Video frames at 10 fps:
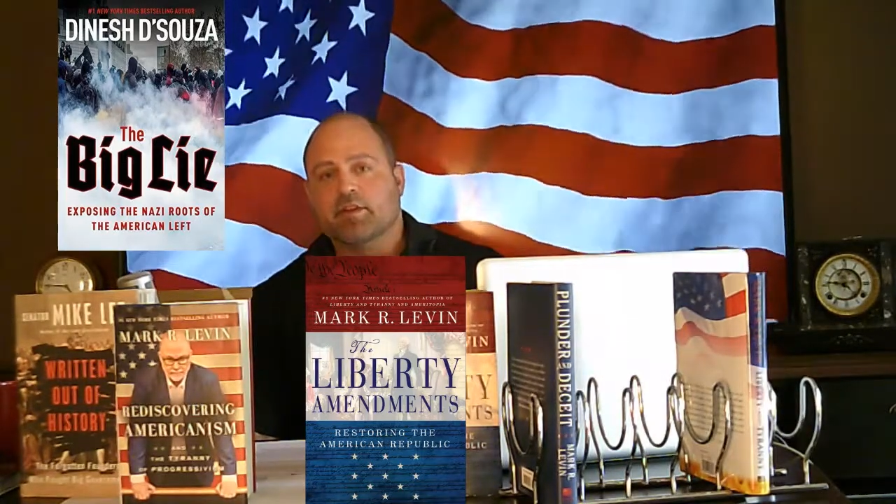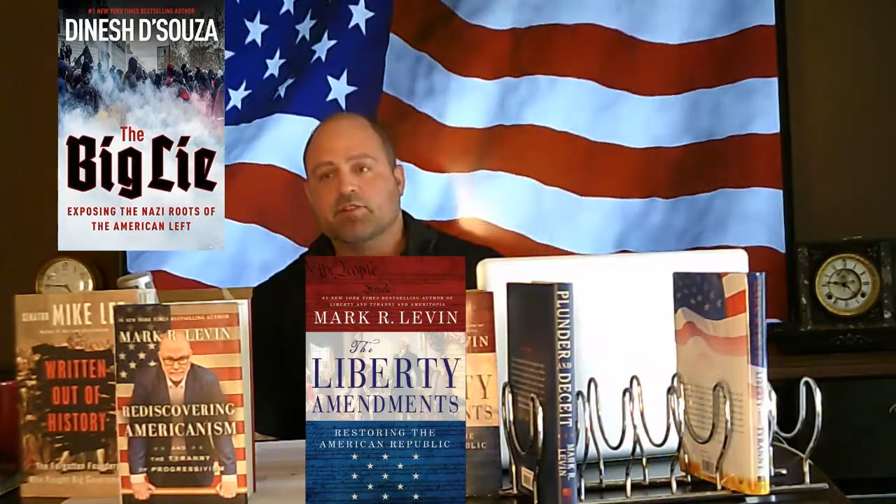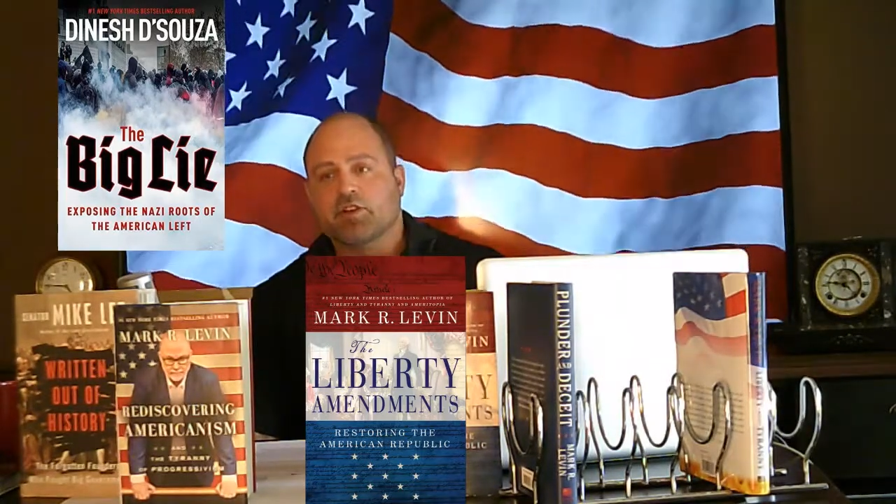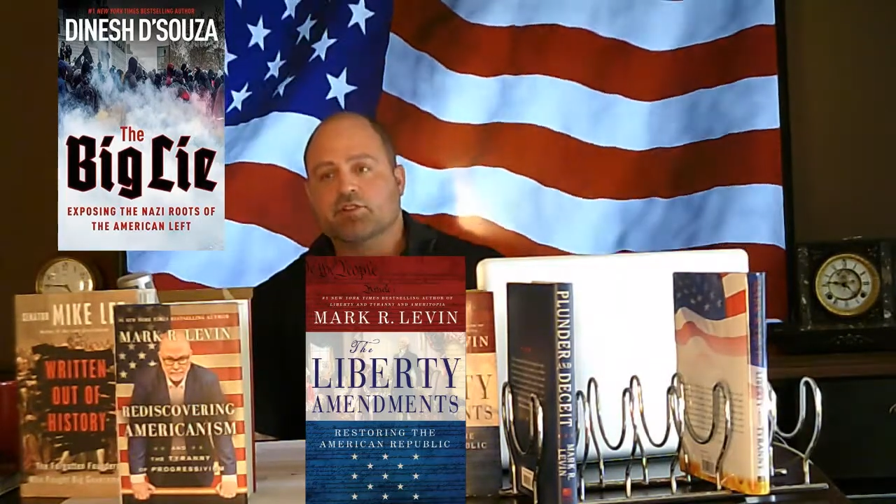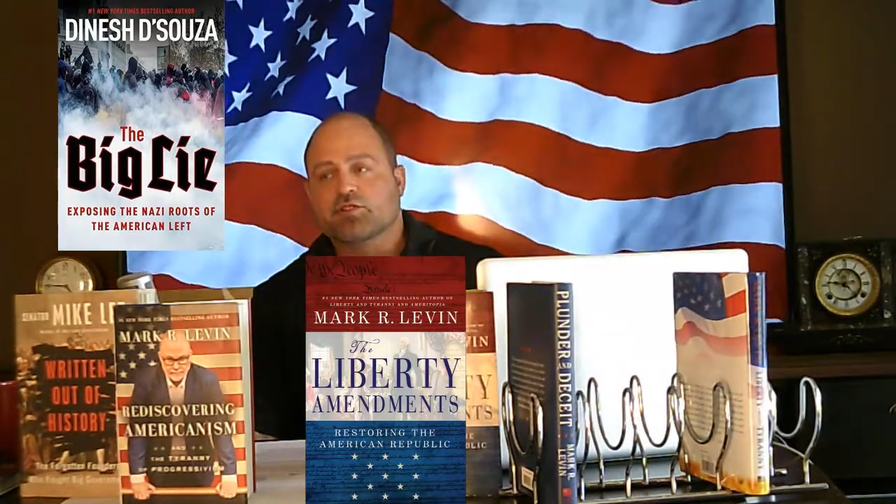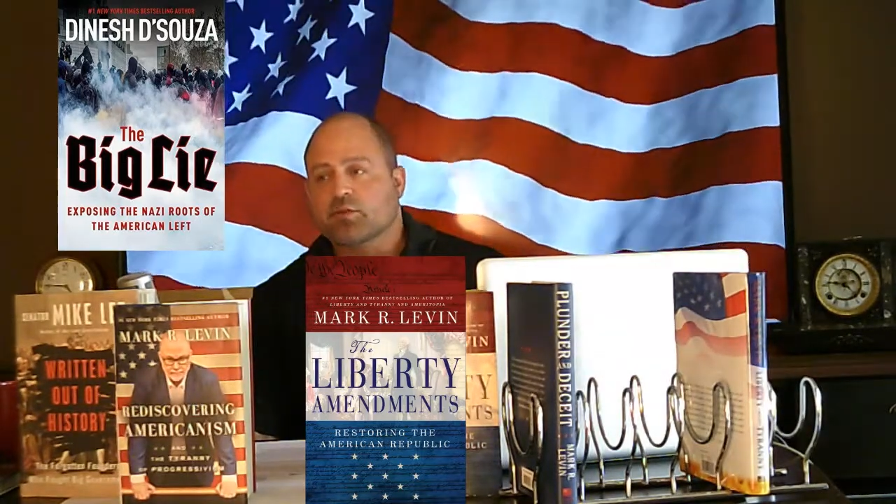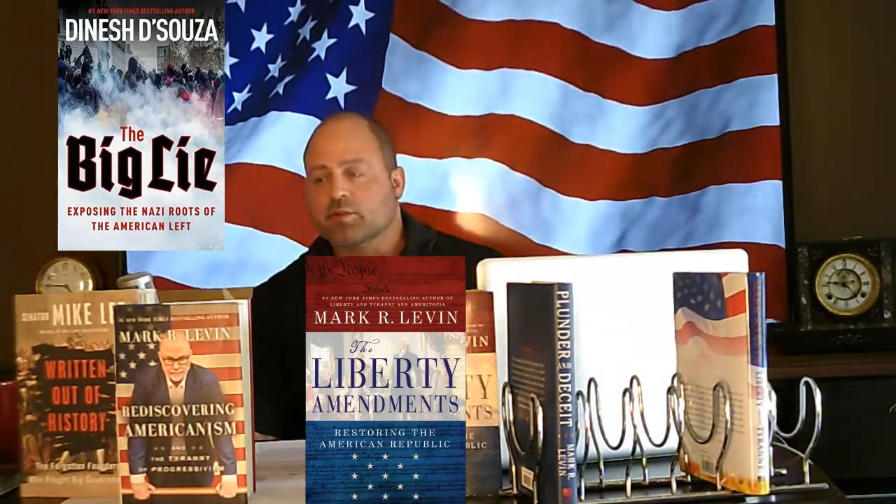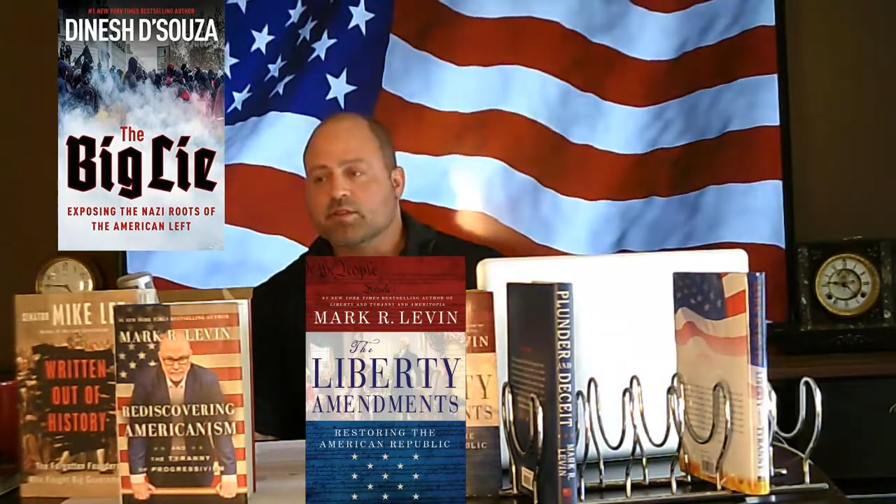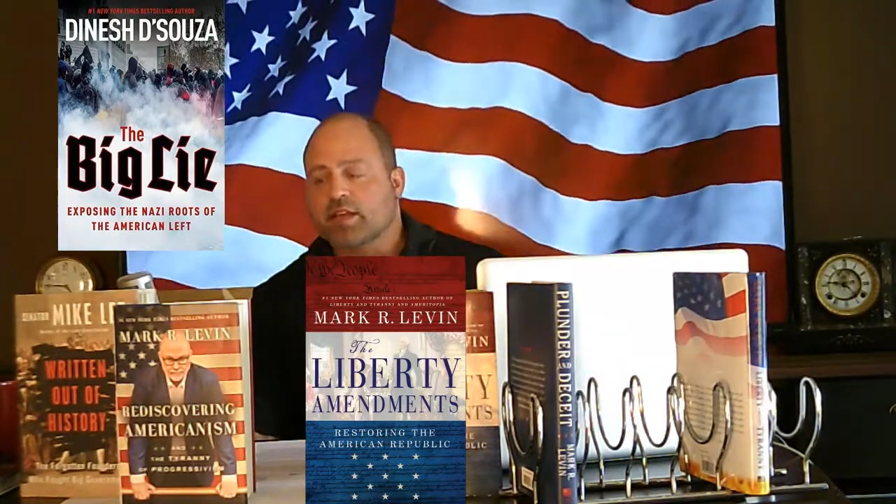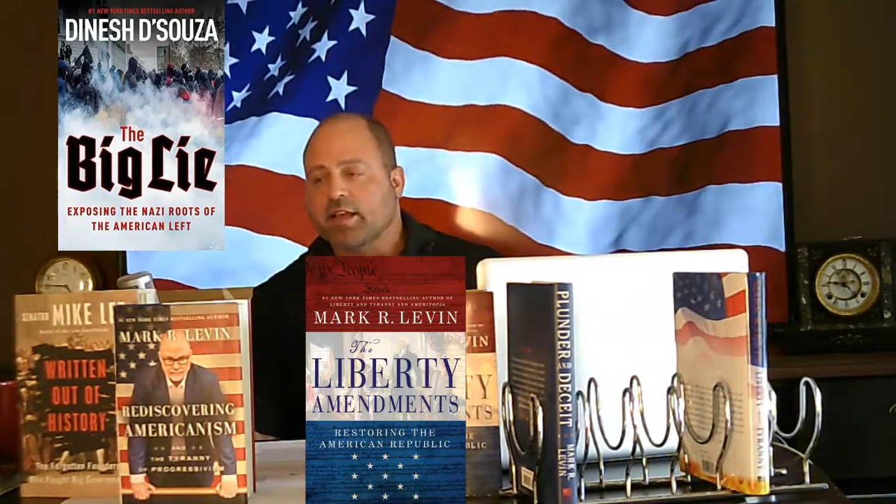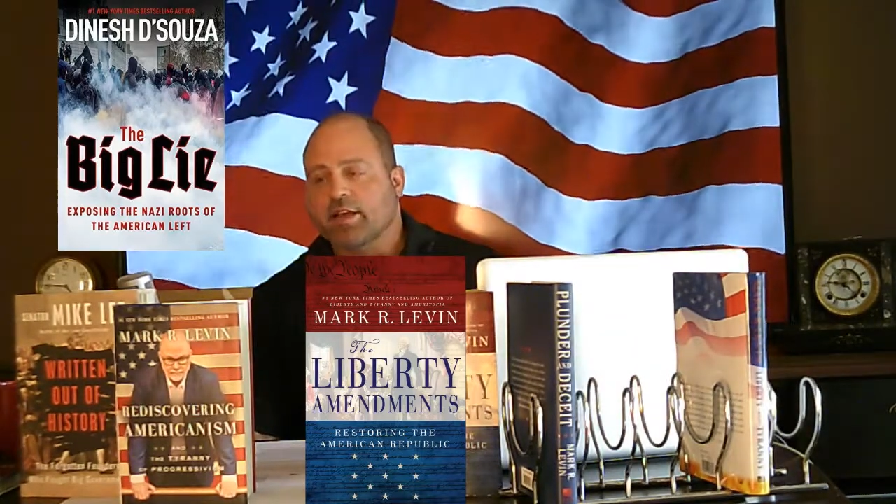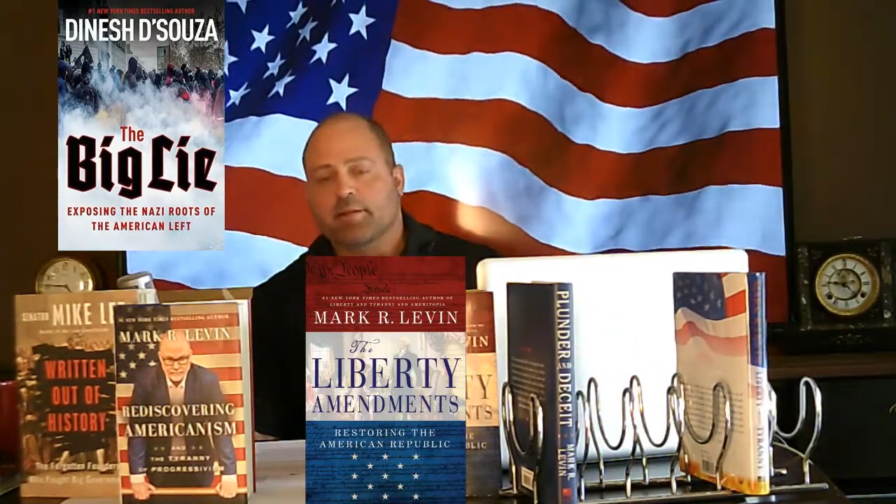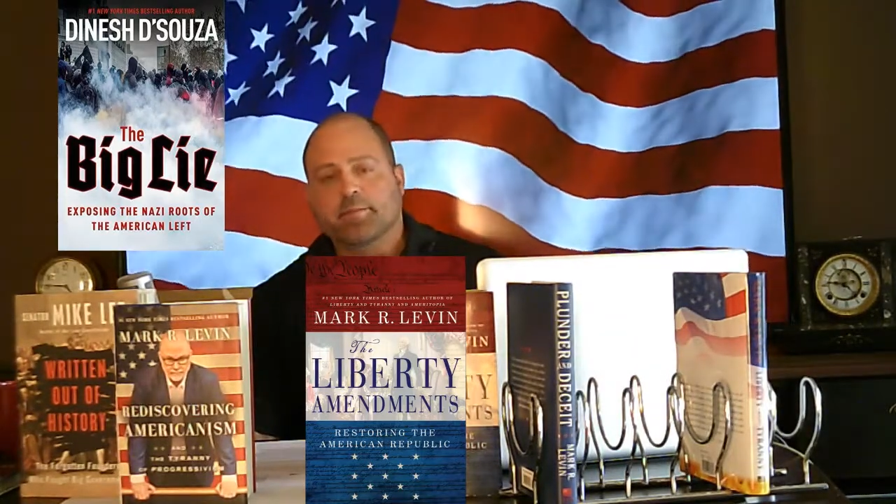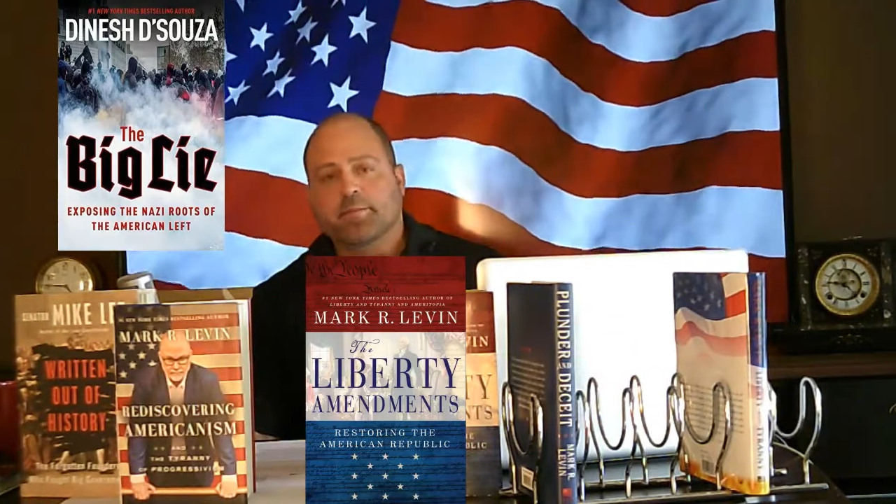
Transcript: Chuck Schumer's saying it,